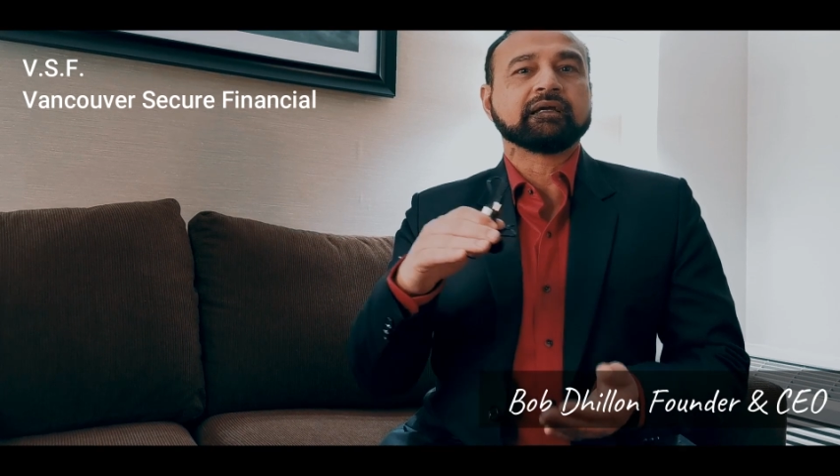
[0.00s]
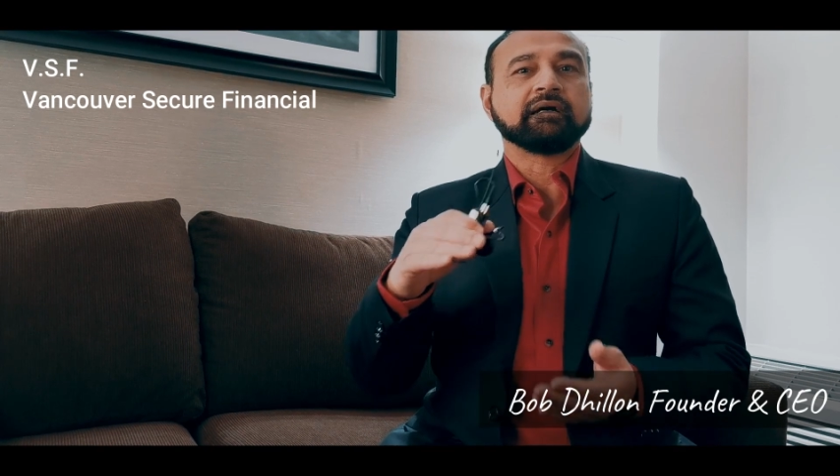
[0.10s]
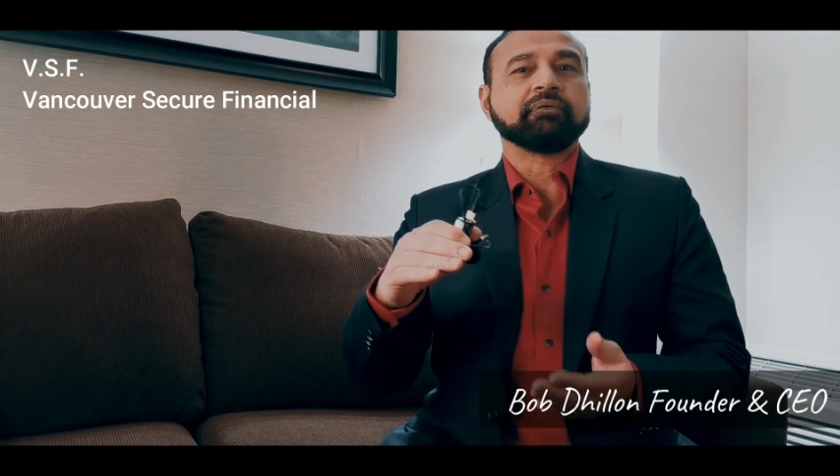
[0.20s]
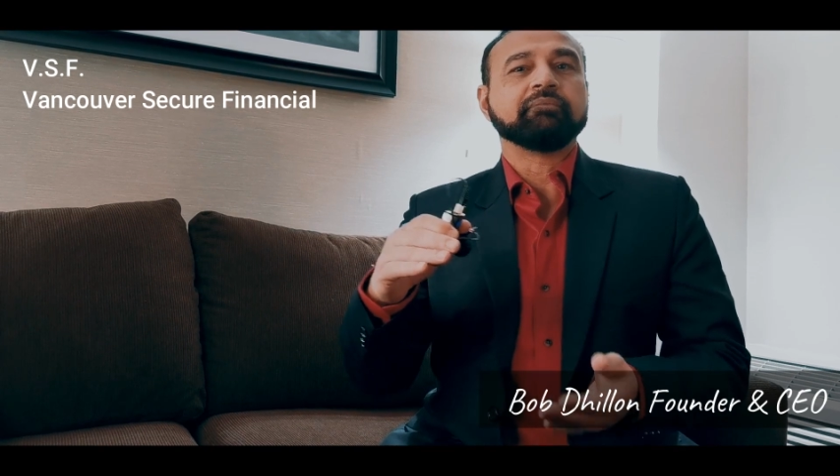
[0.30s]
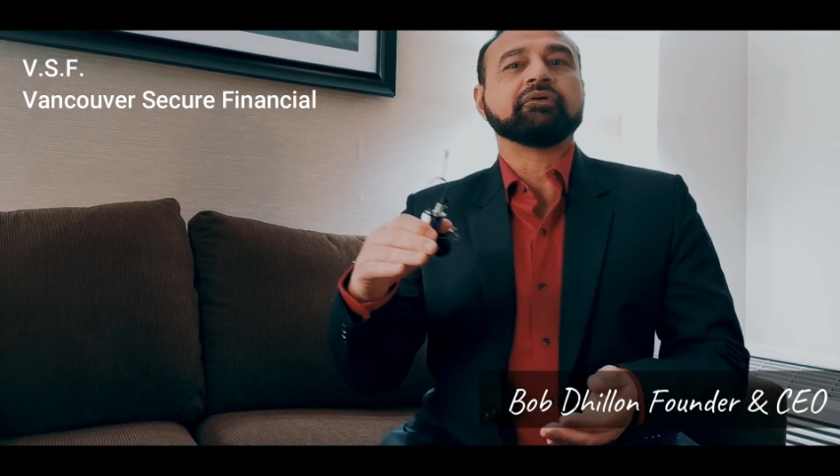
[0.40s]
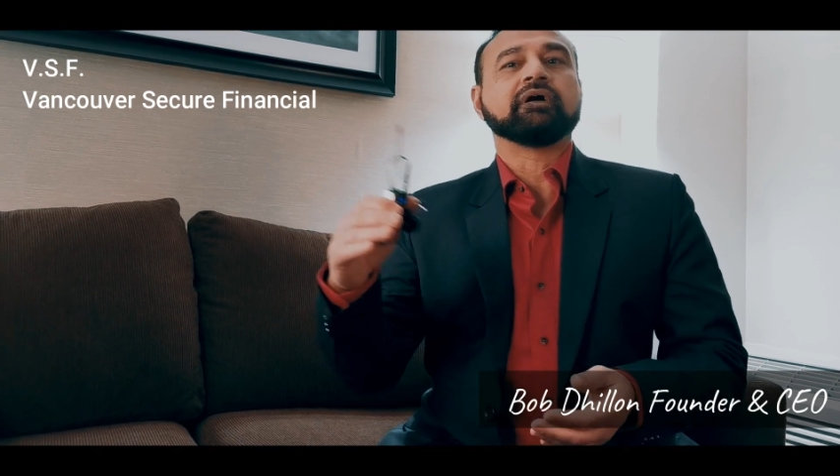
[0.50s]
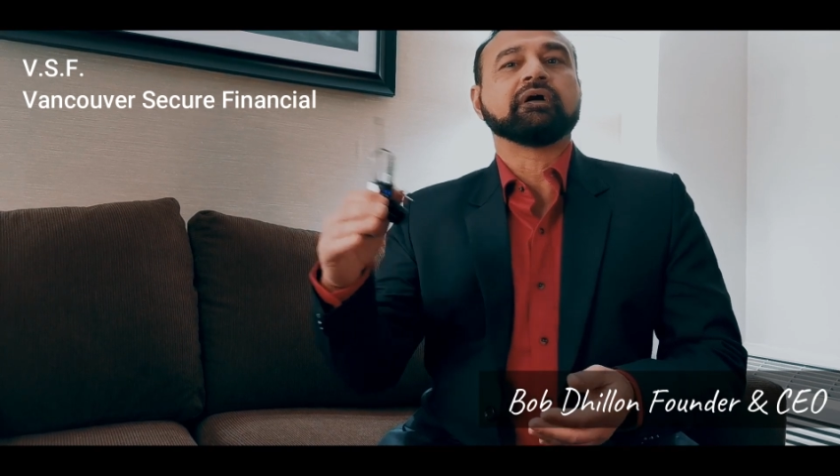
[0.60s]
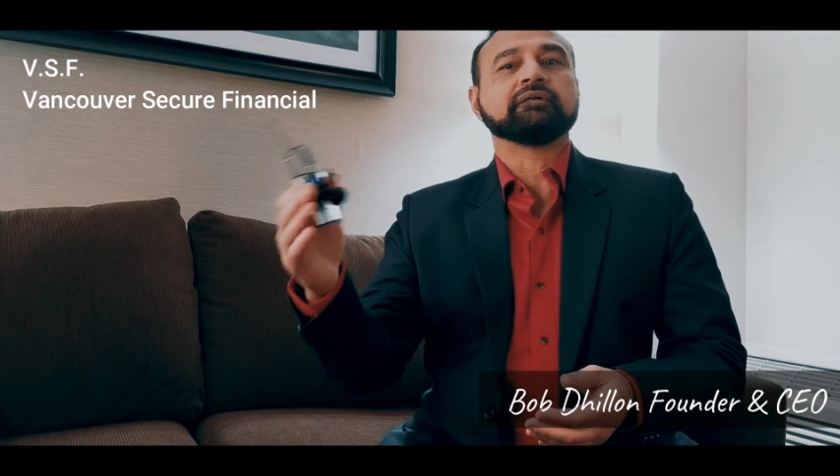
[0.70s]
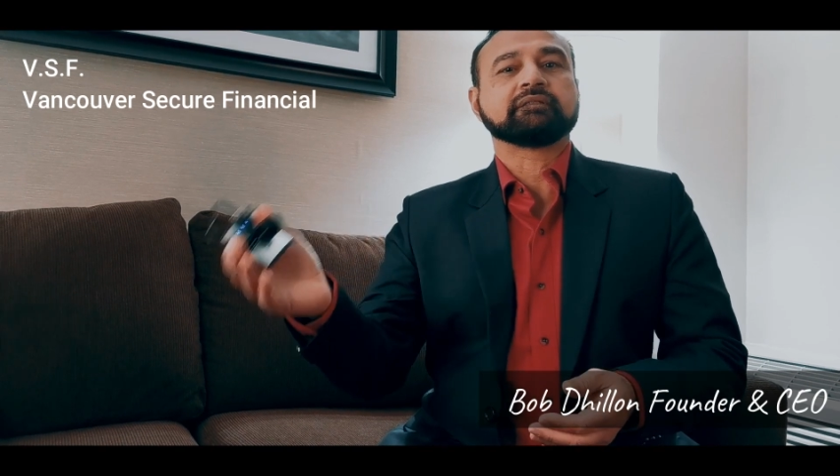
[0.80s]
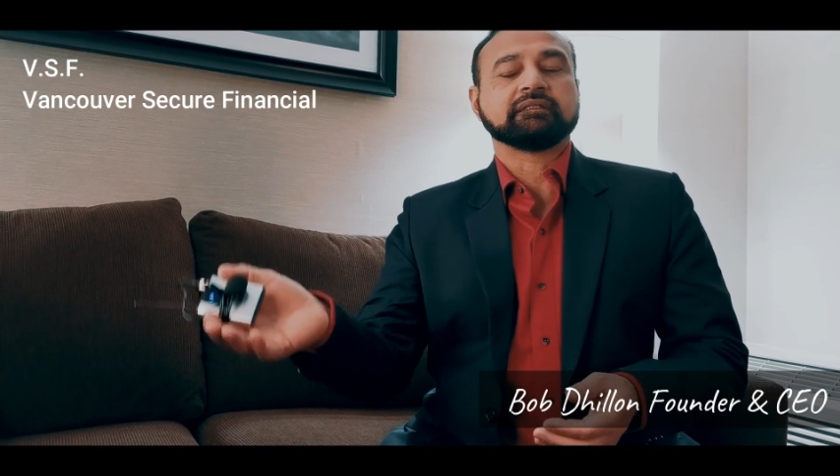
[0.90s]
a couple more
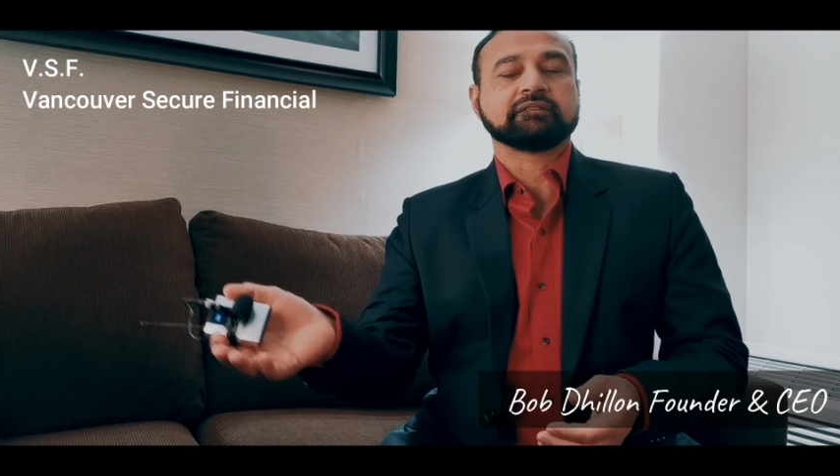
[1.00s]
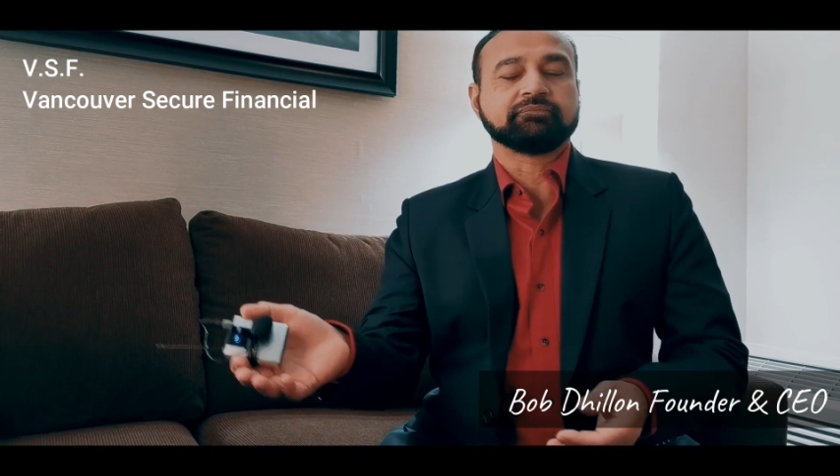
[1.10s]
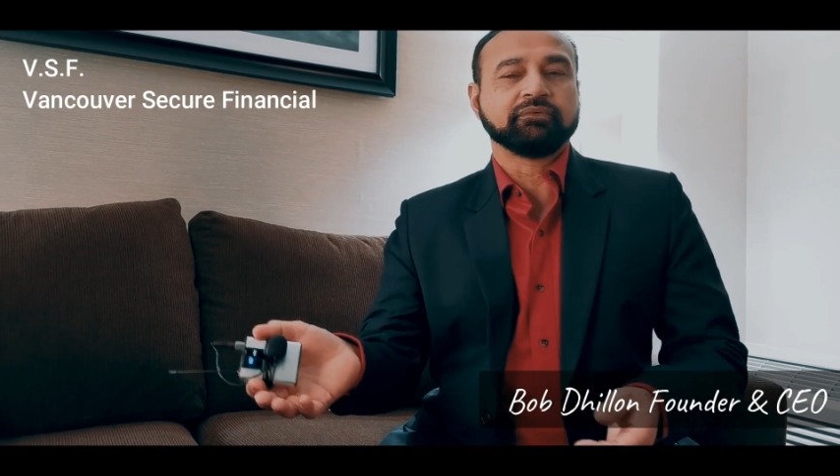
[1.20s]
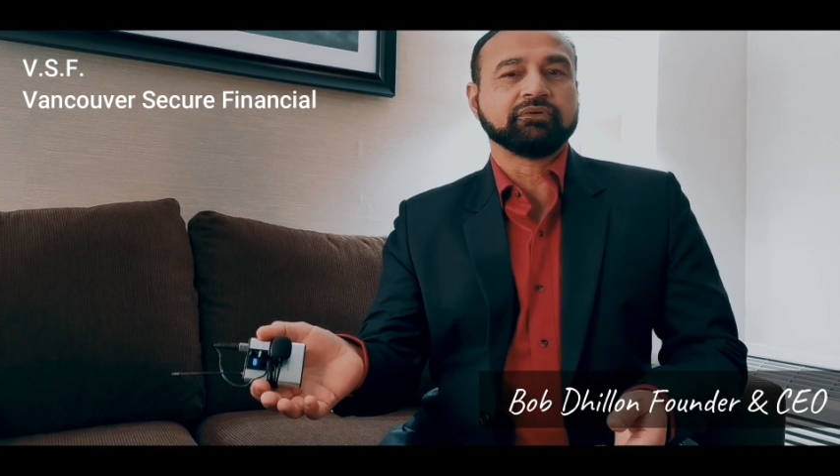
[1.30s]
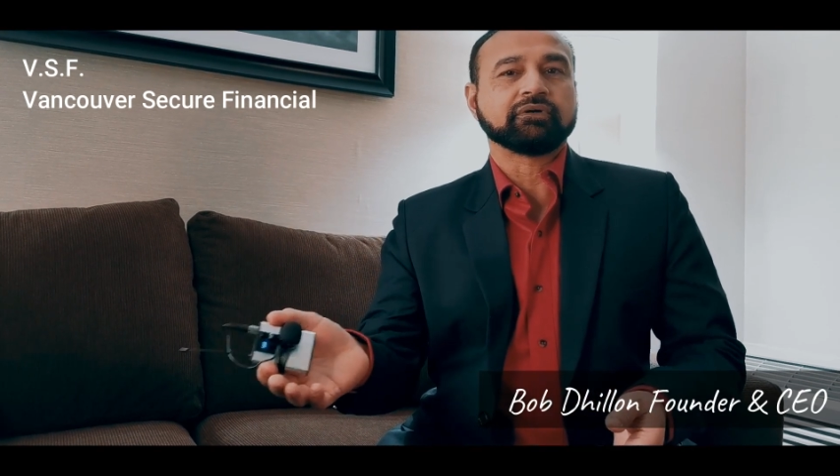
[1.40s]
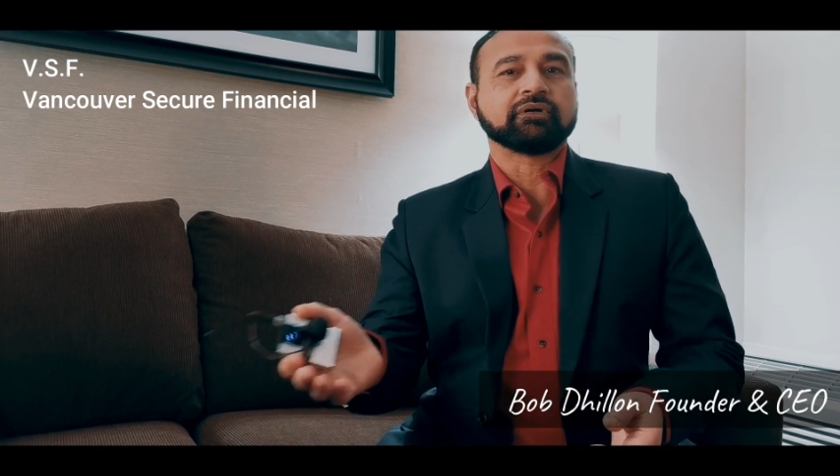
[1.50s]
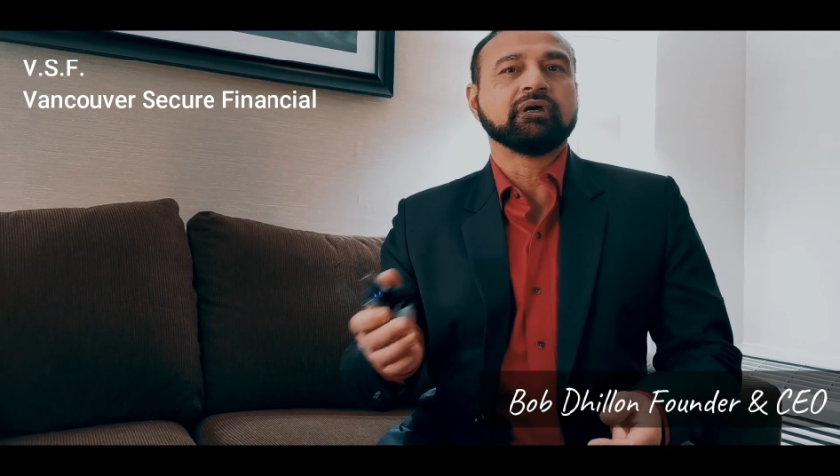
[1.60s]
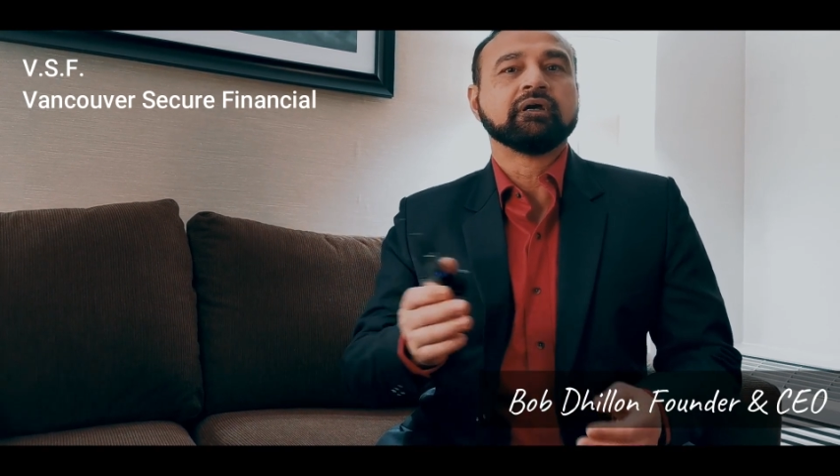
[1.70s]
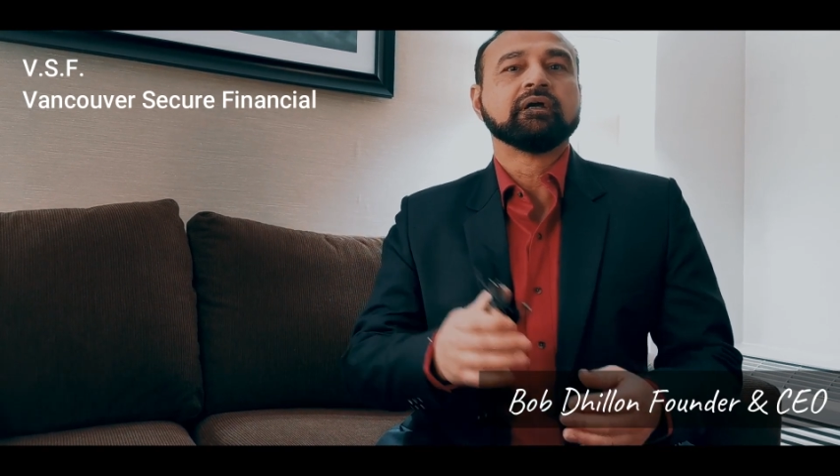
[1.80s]
cents more